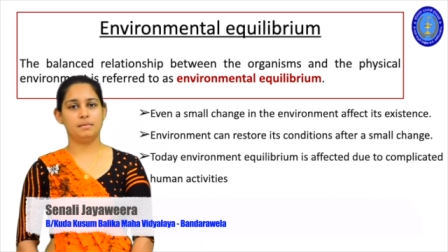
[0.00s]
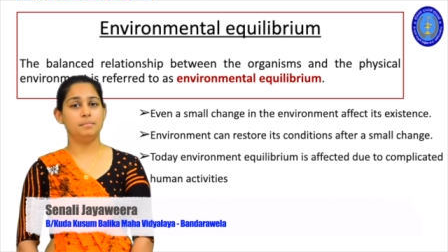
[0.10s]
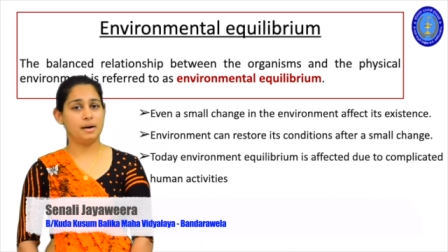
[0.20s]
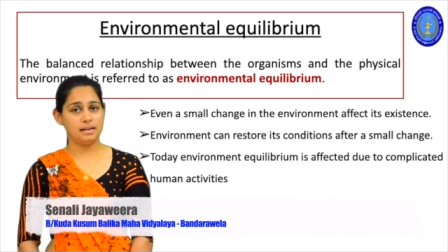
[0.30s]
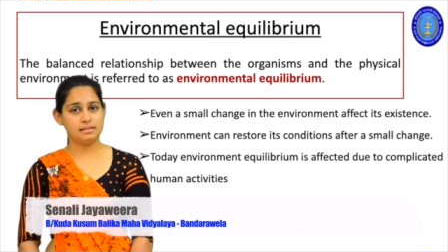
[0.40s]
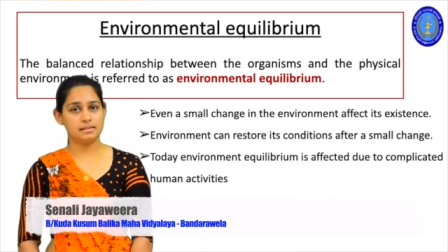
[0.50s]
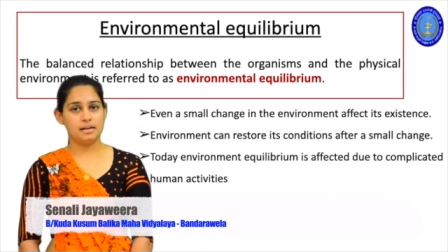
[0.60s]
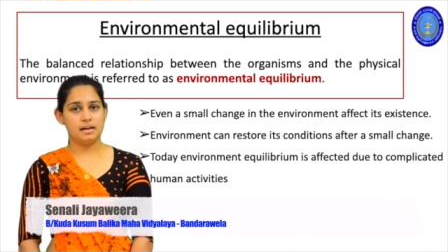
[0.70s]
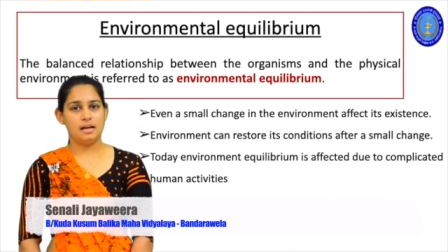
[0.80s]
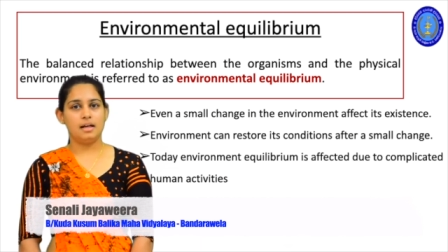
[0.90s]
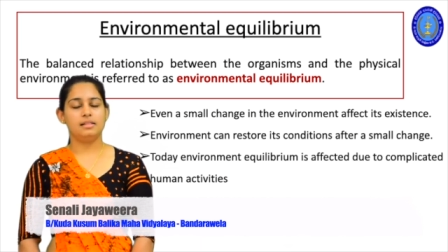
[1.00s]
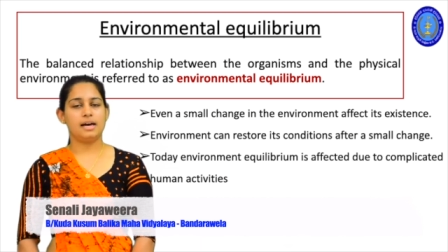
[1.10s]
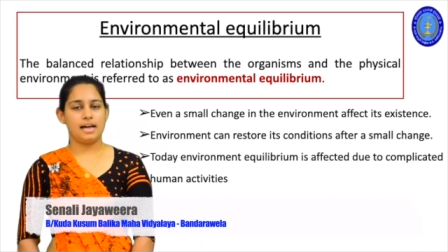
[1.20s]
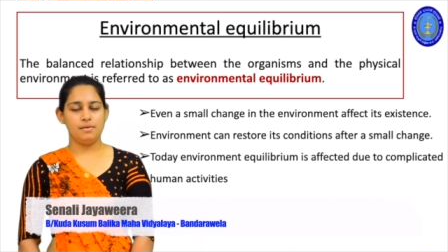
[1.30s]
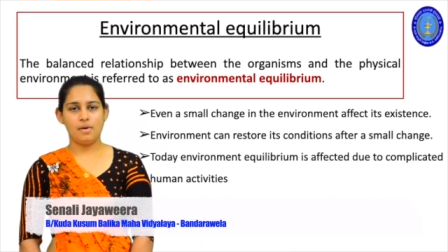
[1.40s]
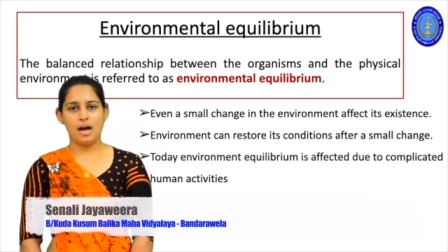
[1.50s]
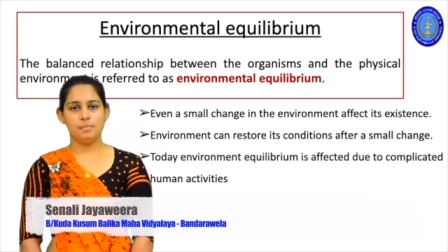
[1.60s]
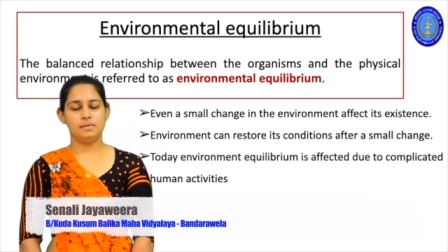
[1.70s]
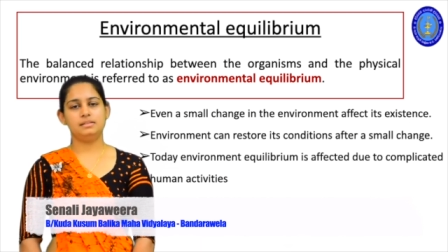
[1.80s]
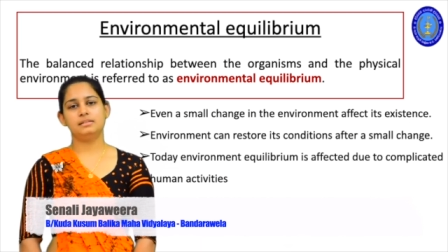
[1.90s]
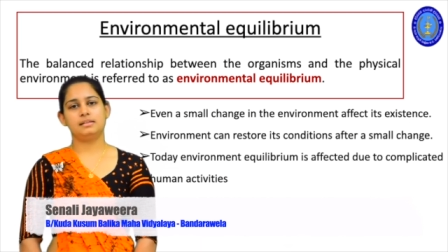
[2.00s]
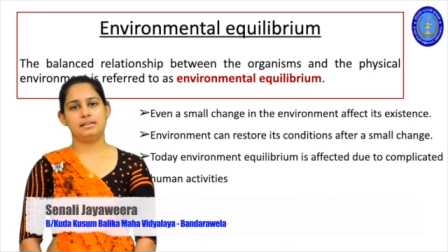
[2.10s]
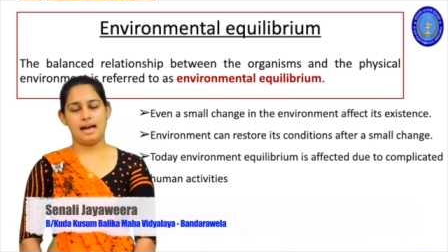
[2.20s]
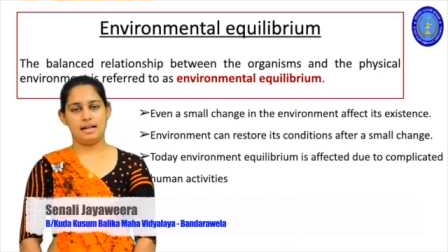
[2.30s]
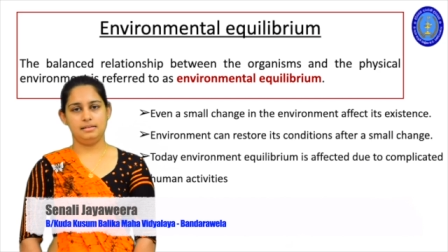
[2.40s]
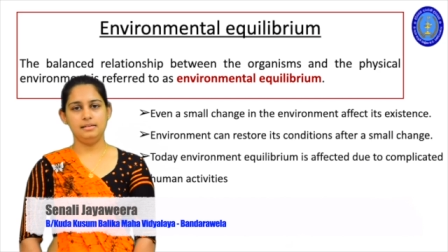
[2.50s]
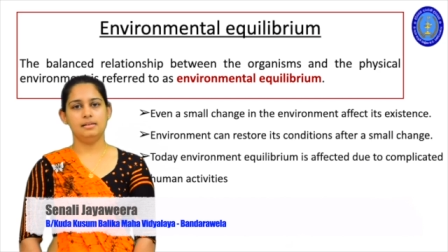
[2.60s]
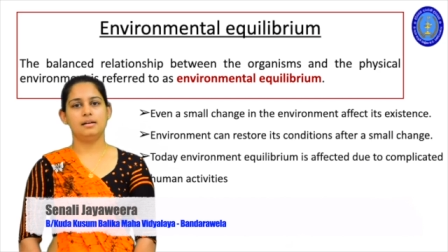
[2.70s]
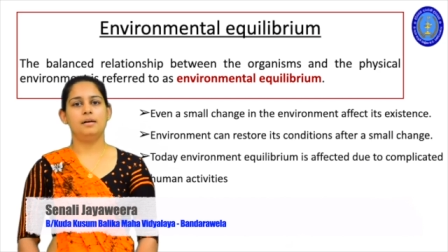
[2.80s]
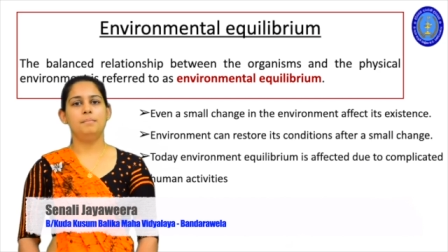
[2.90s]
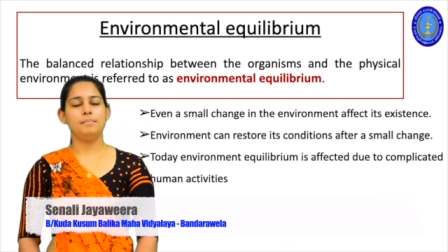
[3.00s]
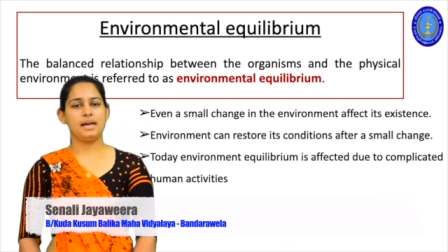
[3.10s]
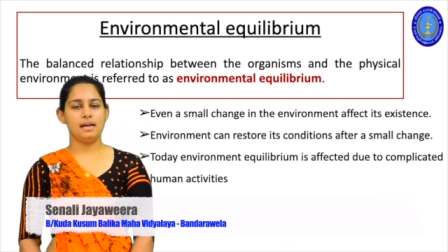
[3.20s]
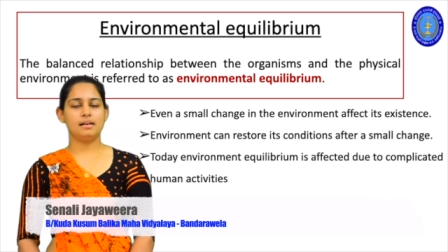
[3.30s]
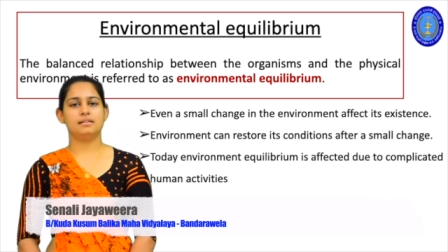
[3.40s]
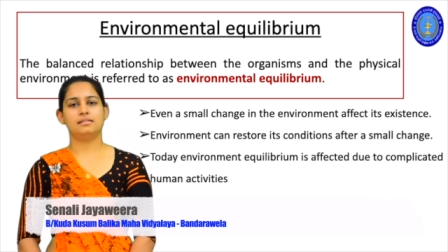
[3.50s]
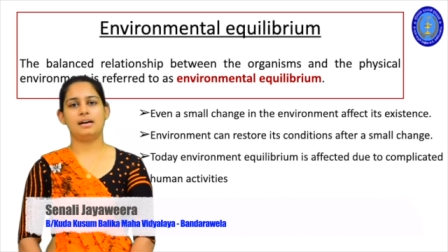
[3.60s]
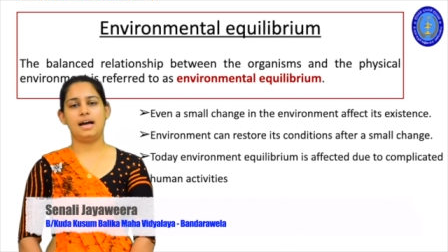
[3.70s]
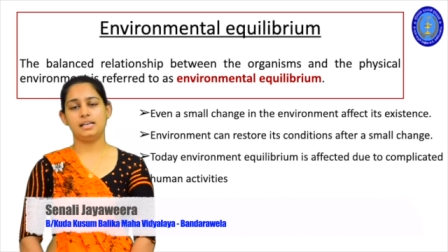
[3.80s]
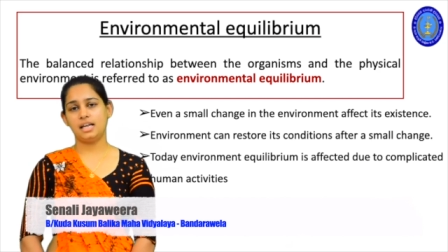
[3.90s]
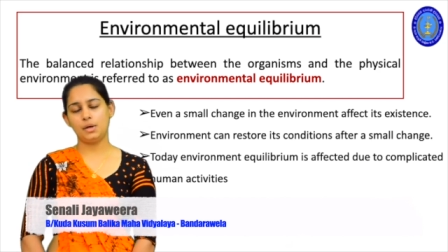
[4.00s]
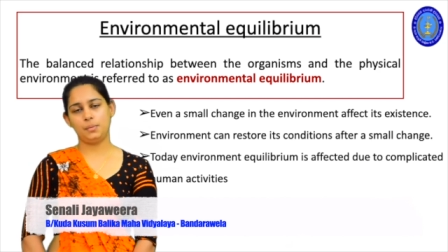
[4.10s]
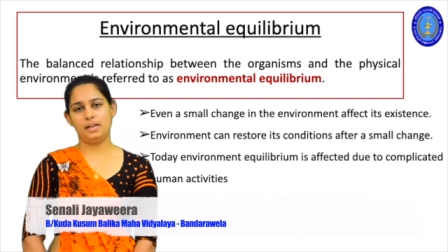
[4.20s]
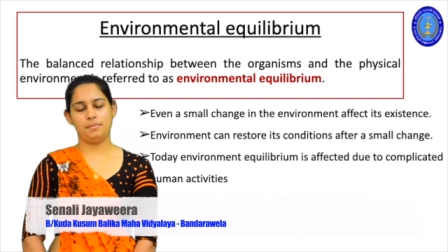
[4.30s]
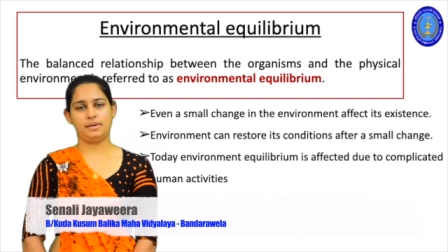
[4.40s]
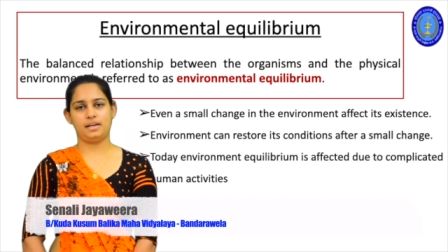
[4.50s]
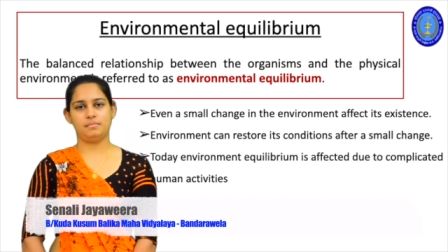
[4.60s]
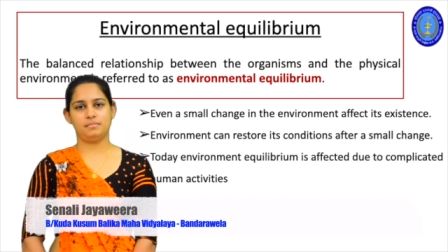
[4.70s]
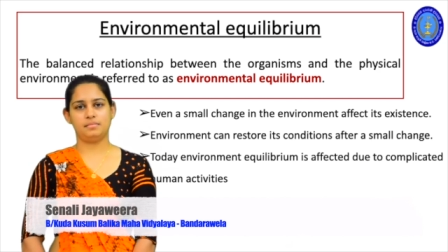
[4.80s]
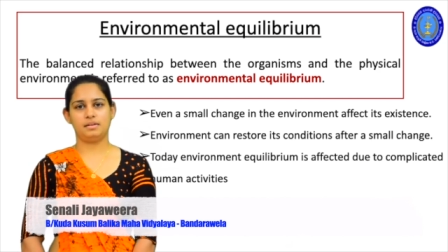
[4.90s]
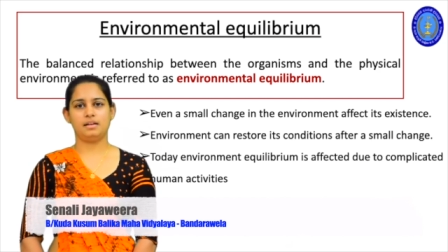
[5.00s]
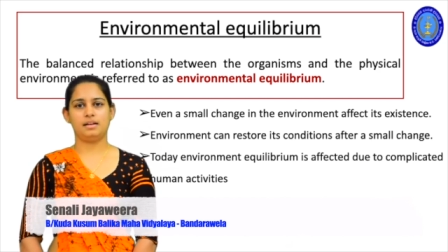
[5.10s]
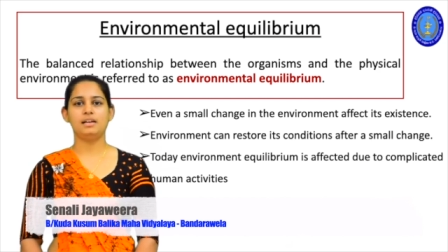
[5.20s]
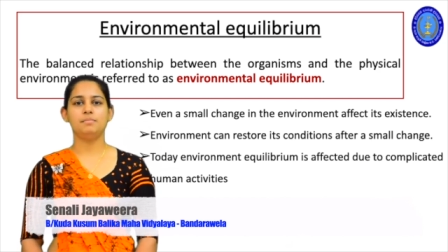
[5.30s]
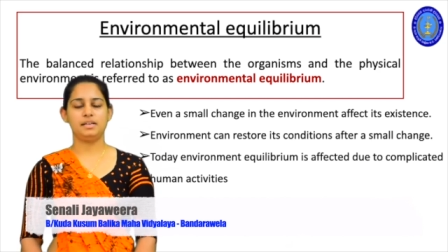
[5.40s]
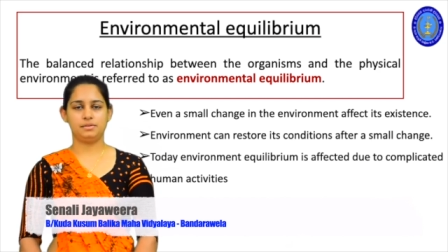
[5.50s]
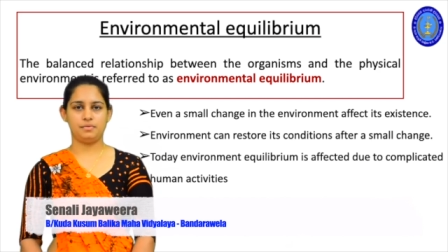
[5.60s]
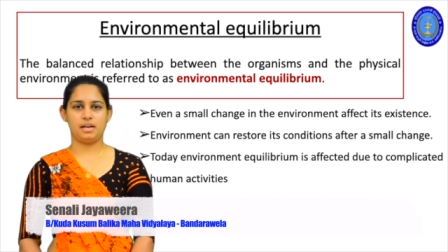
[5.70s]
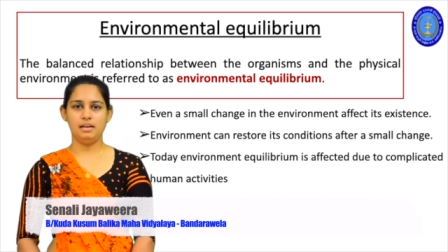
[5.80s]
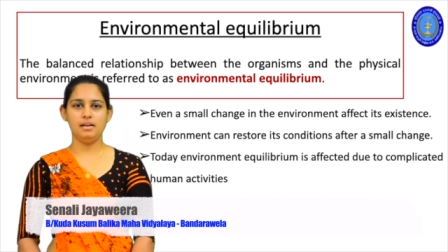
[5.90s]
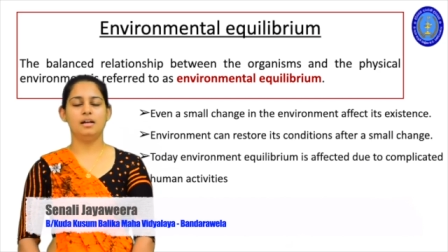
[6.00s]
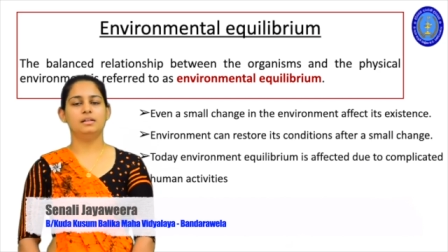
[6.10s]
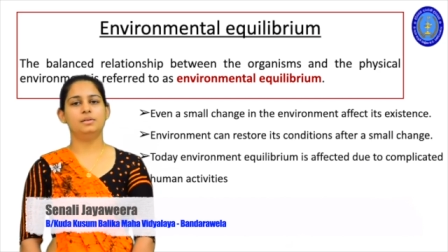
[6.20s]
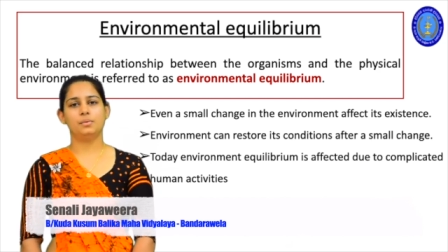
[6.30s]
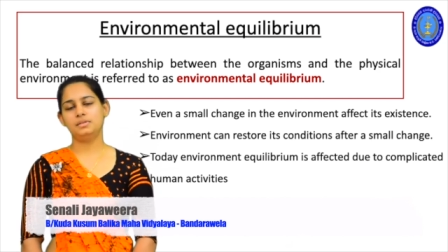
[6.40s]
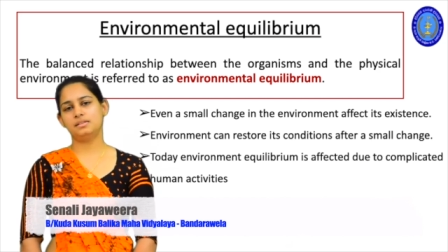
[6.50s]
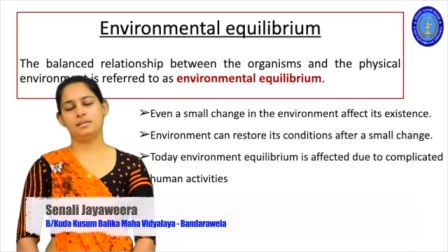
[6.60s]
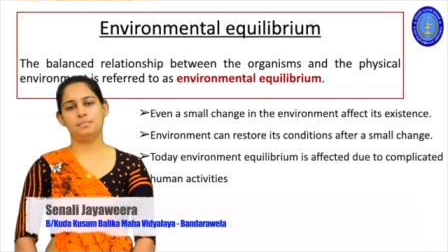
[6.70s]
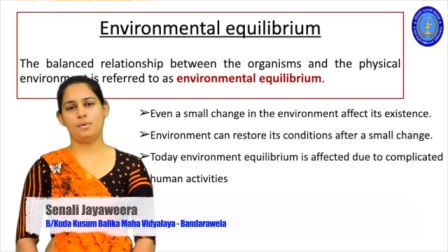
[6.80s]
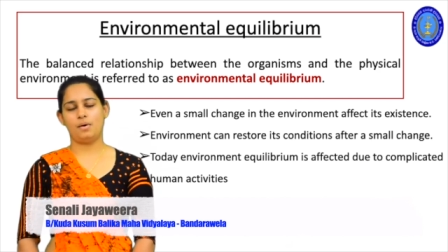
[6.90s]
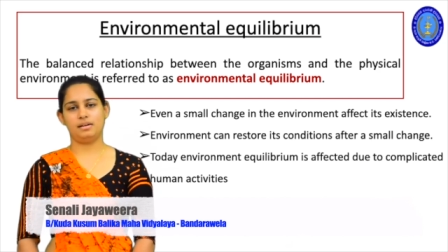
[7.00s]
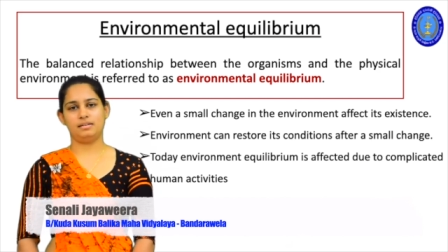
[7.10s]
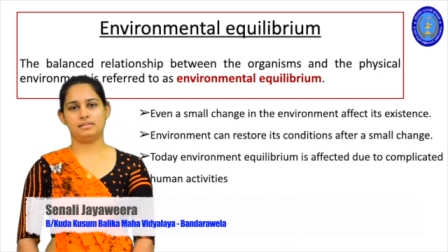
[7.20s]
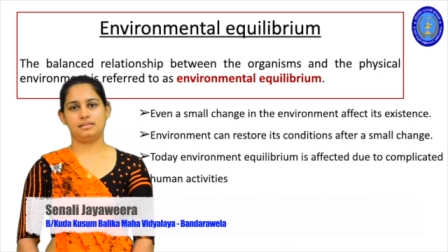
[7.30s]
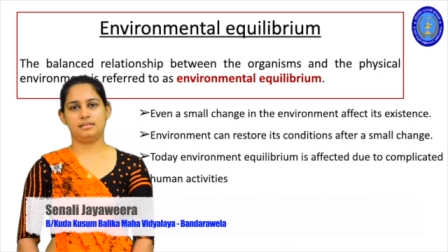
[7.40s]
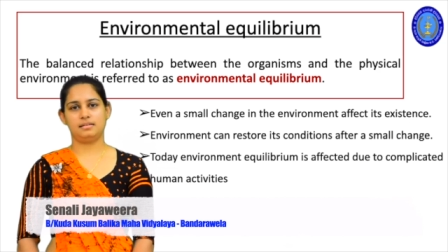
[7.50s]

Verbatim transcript: But the environment can make an equilibrium in between those components.